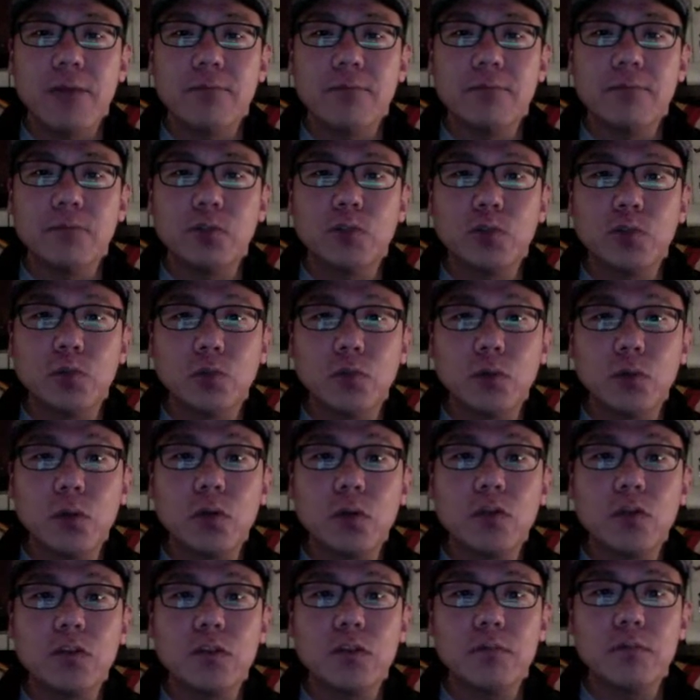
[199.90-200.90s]

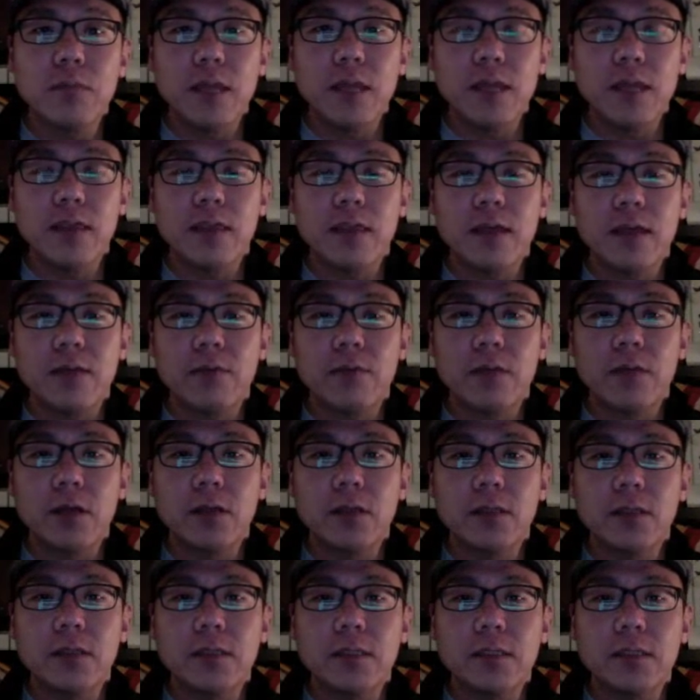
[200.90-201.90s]
tools to make them
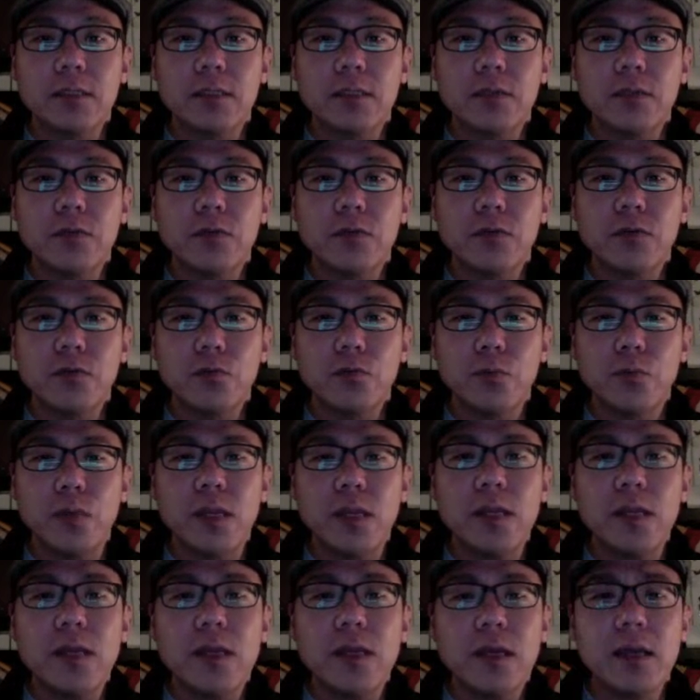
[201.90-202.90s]

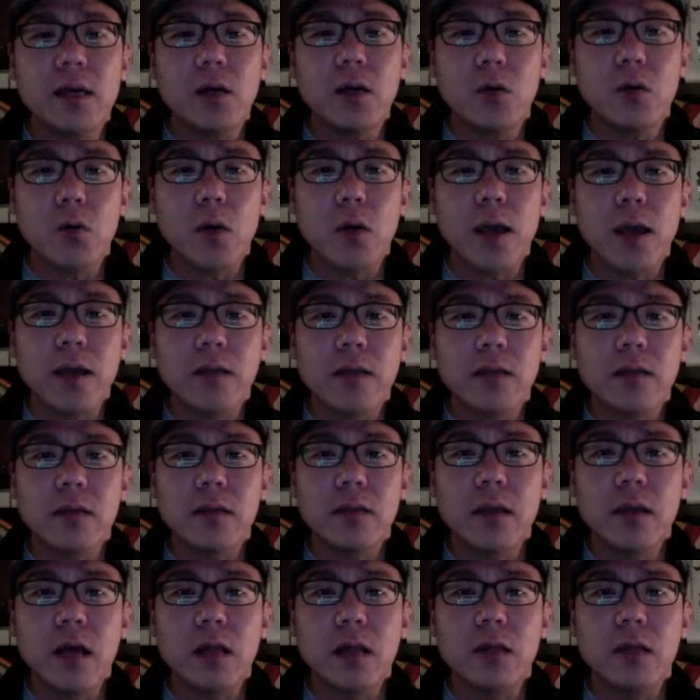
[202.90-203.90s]
really acquire the
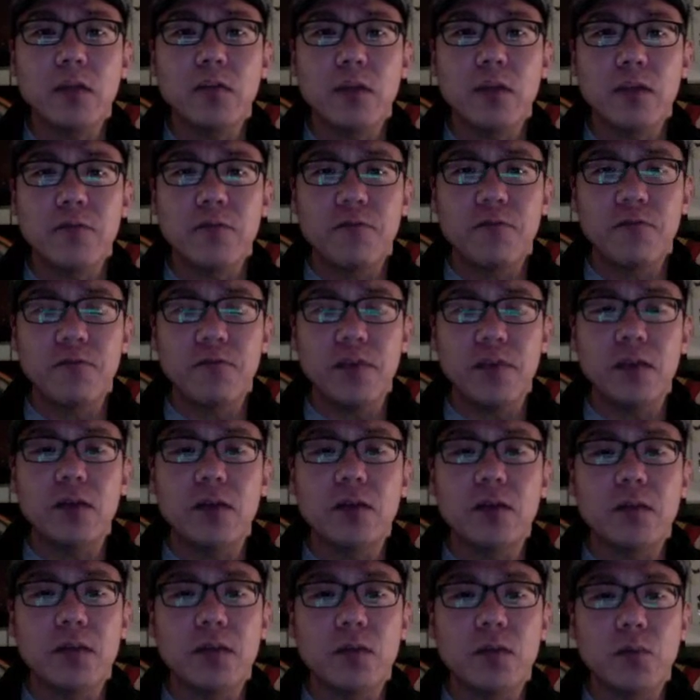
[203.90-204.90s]
knowledge and
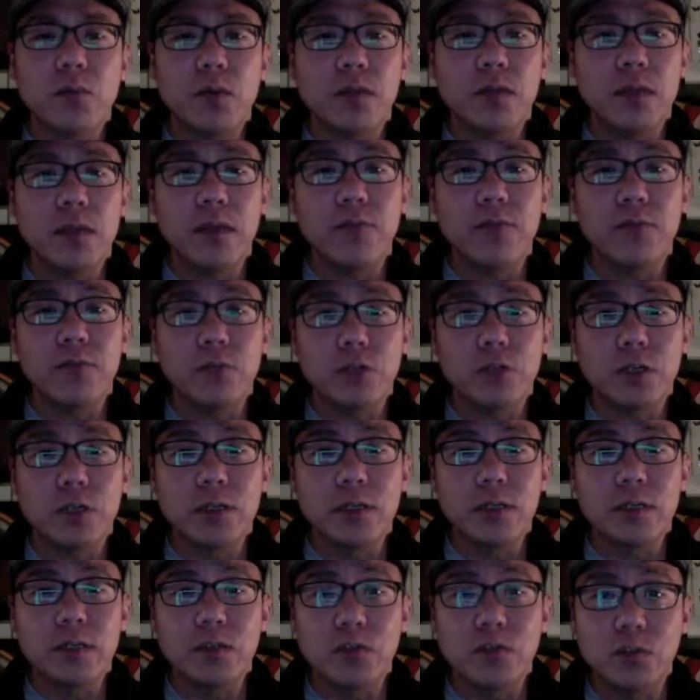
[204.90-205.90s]
feel that what they've learned
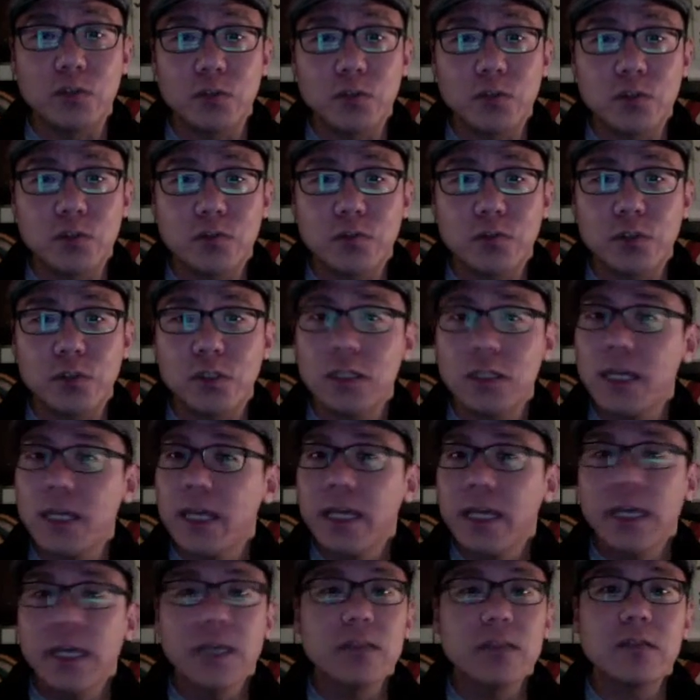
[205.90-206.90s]
is useful,
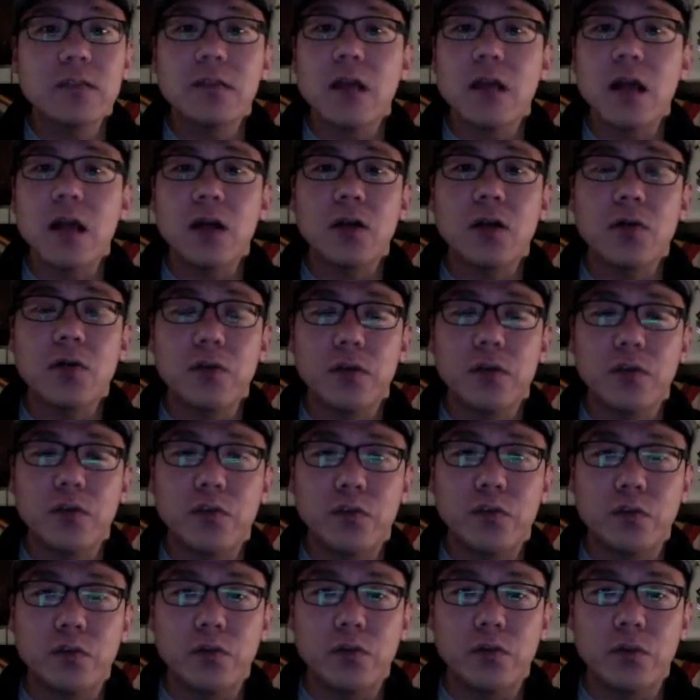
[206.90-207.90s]
it's not going
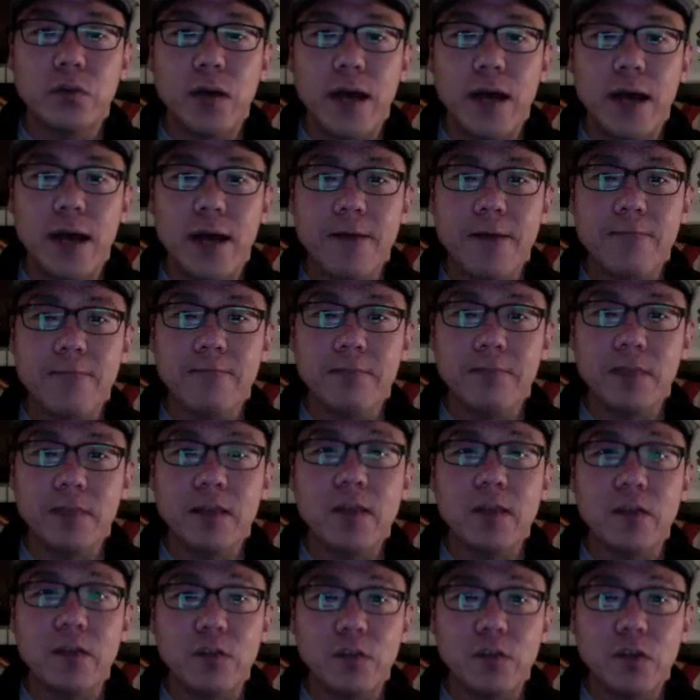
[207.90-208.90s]
to
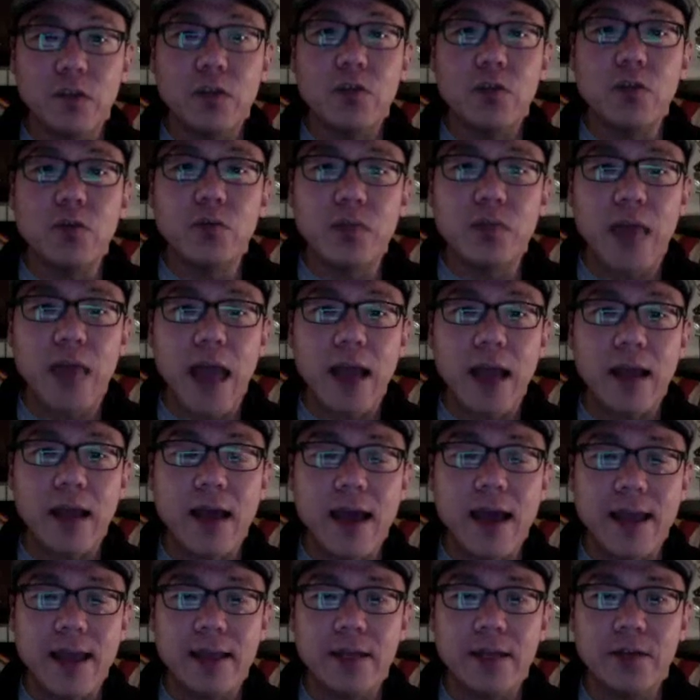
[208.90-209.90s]
continue that
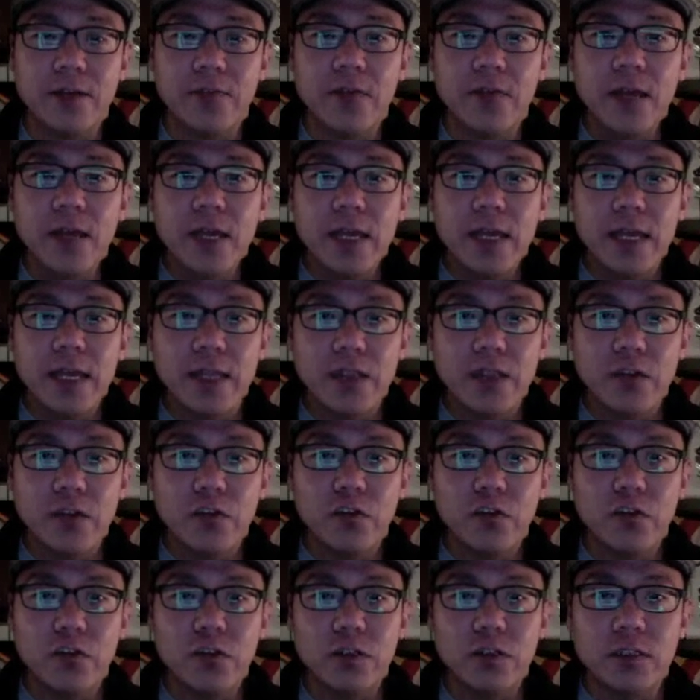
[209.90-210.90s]
kind of
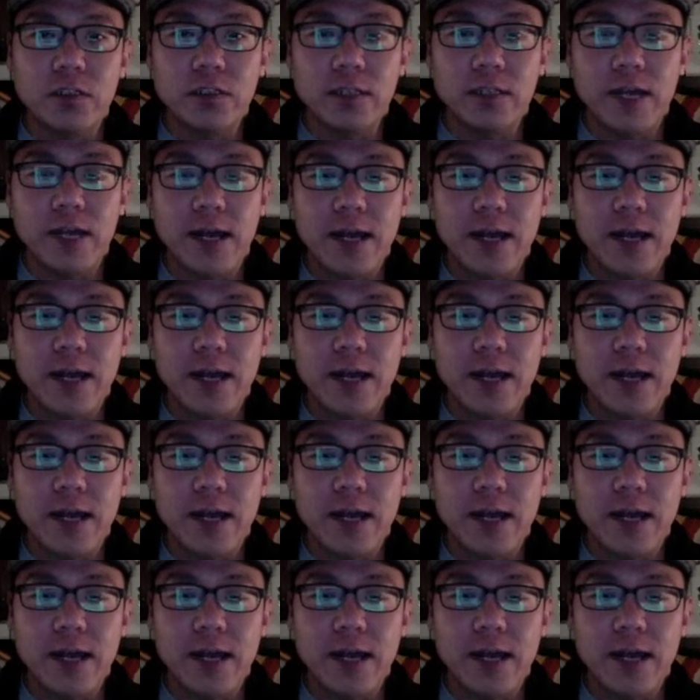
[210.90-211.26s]
initial